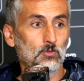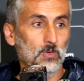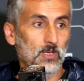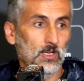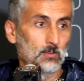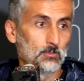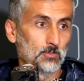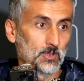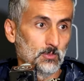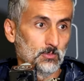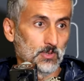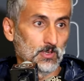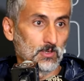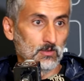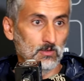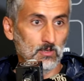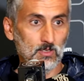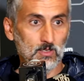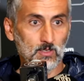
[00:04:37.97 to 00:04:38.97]
We can
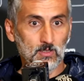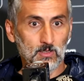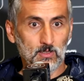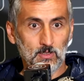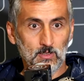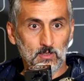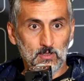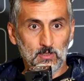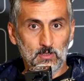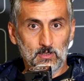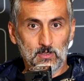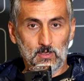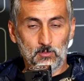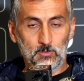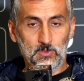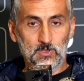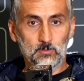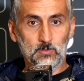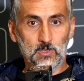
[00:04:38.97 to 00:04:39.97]
prepare
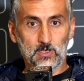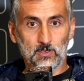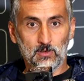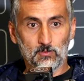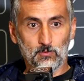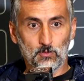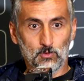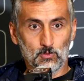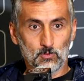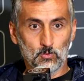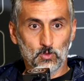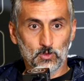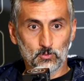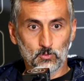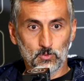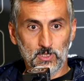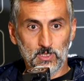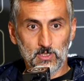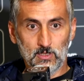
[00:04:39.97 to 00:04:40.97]
a bit better for
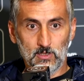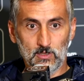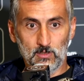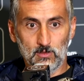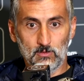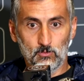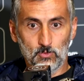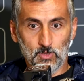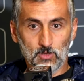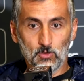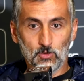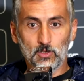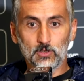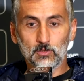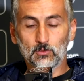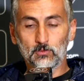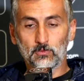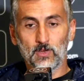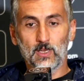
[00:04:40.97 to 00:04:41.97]
what we're
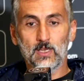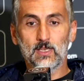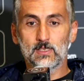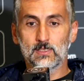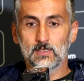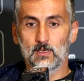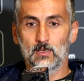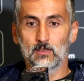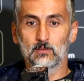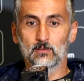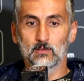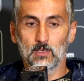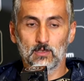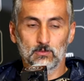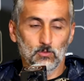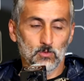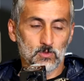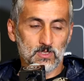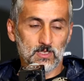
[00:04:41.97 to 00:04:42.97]
going to face, and
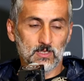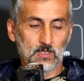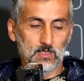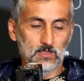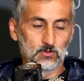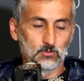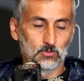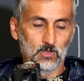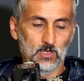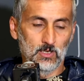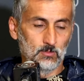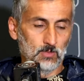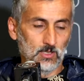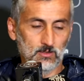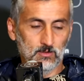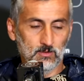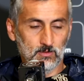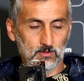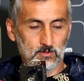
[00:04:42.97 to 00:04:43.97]
that was the case today,
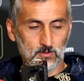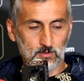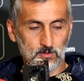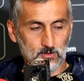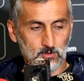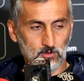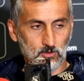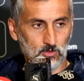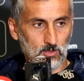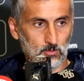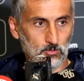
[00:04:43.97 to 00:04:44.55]
but it's not